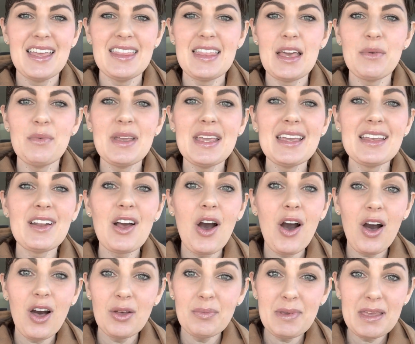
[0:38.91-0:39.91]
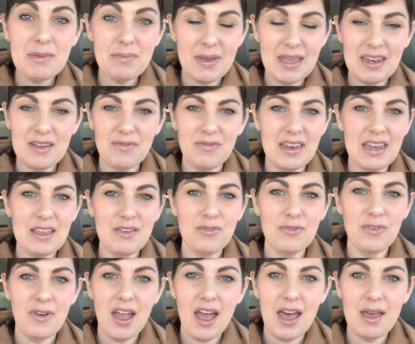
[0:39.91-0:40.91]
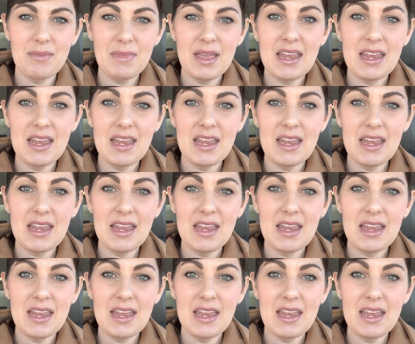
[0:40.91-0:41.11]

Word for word: that we can all be benefiting from.